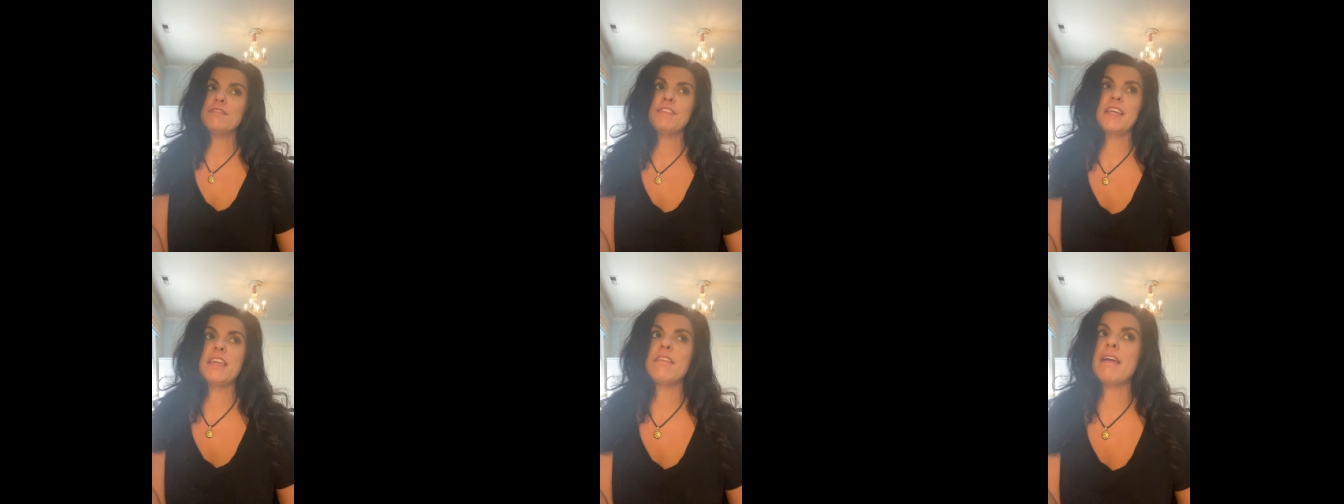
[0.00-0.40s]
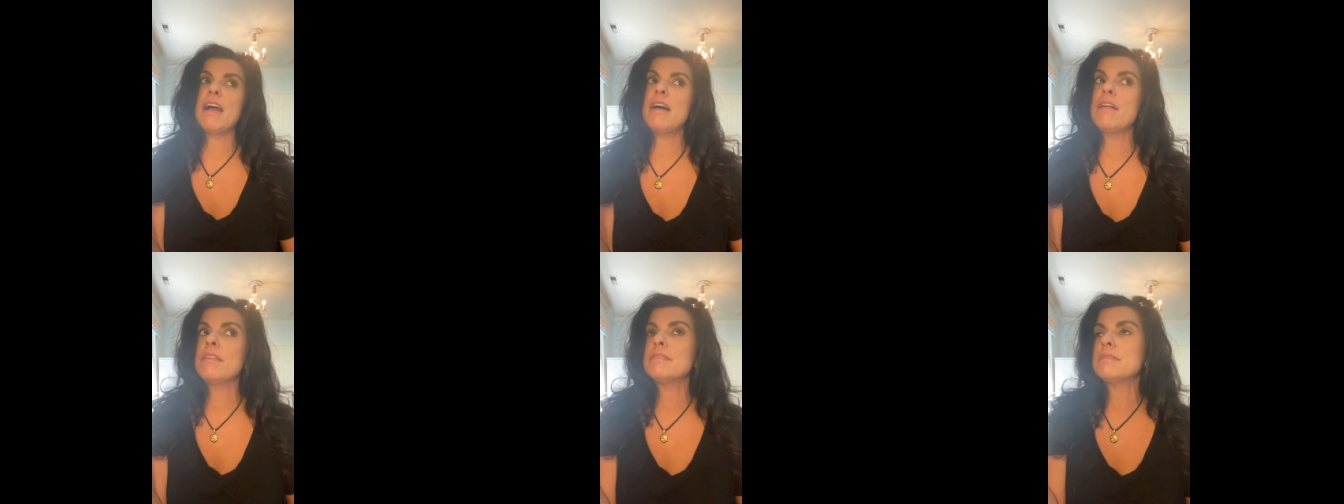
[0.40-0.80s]
figure
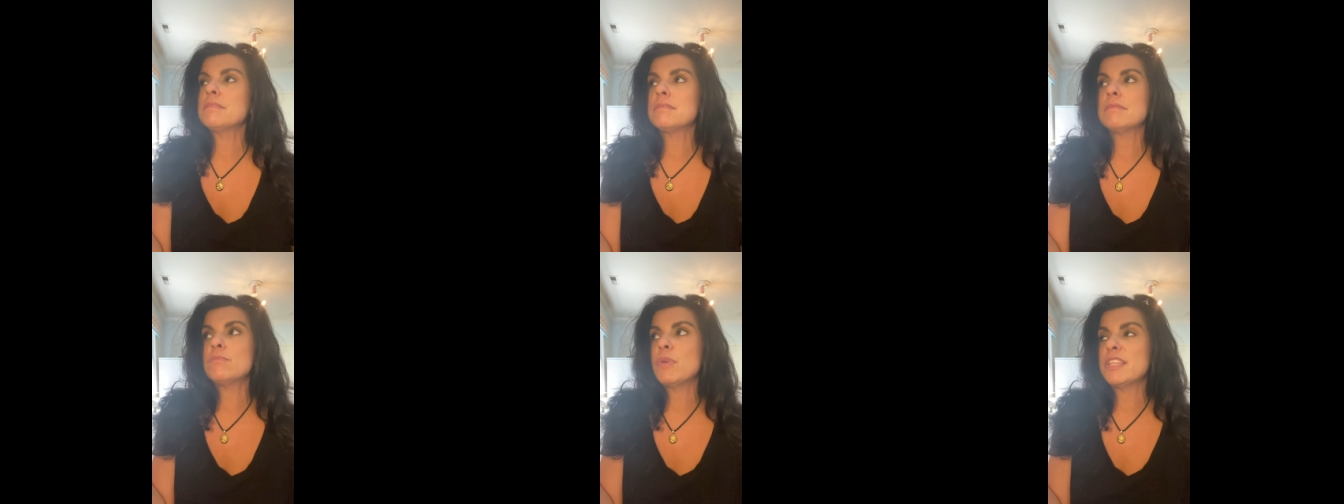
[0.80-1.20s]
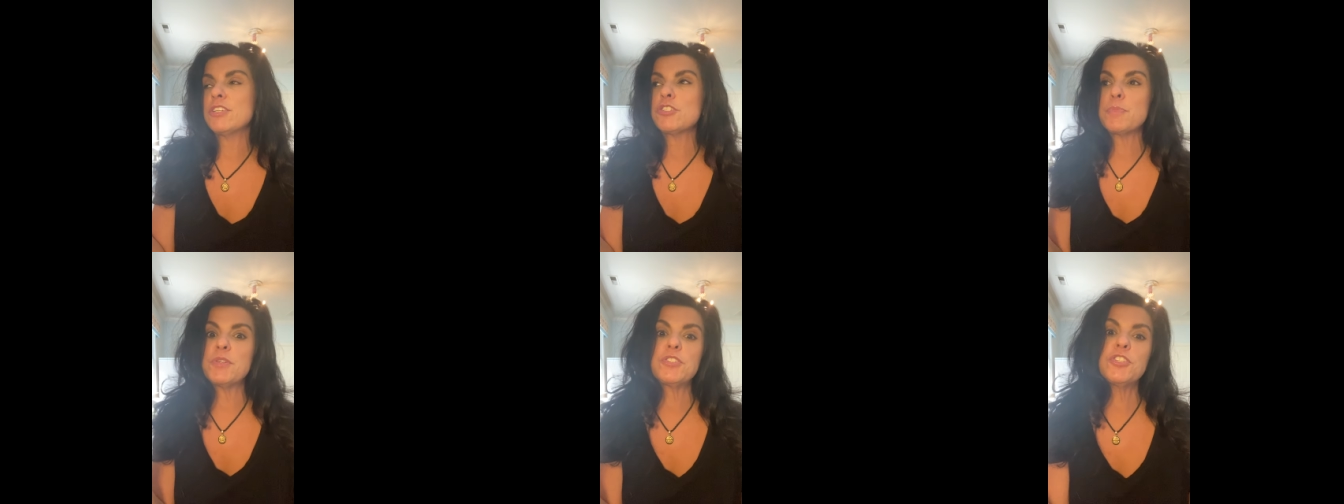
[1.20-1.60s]
out what they're
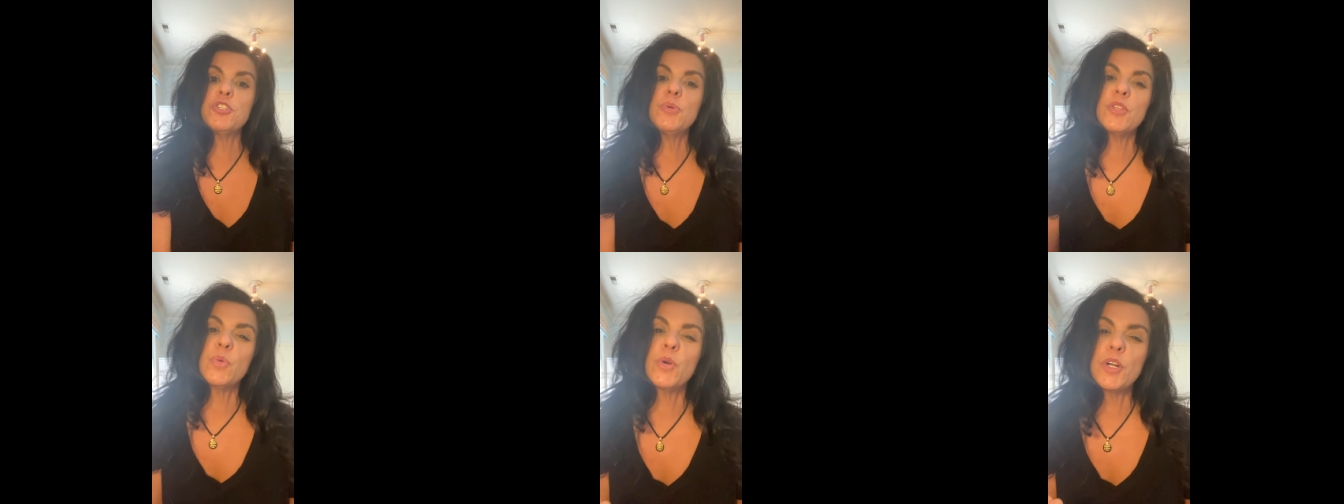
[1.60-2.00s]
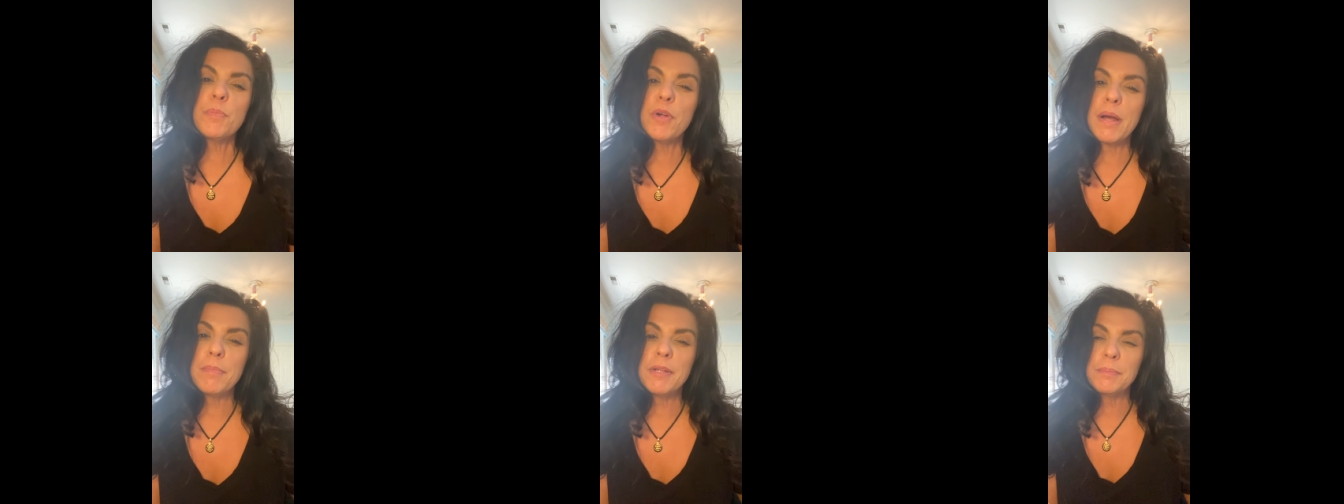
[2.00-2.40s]
supposed to do in the word
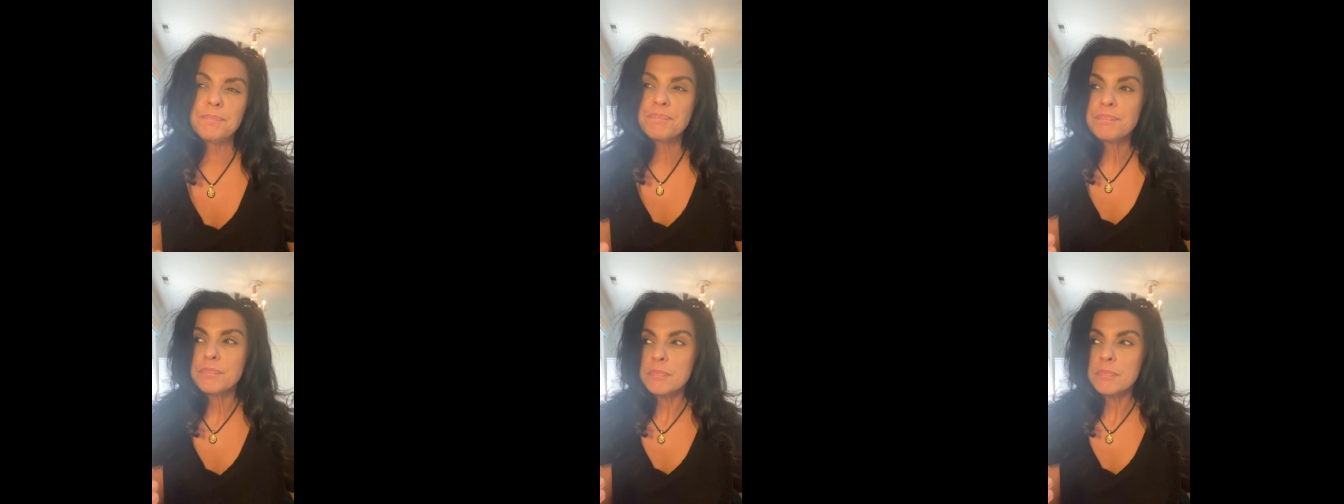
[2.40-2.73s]
problem.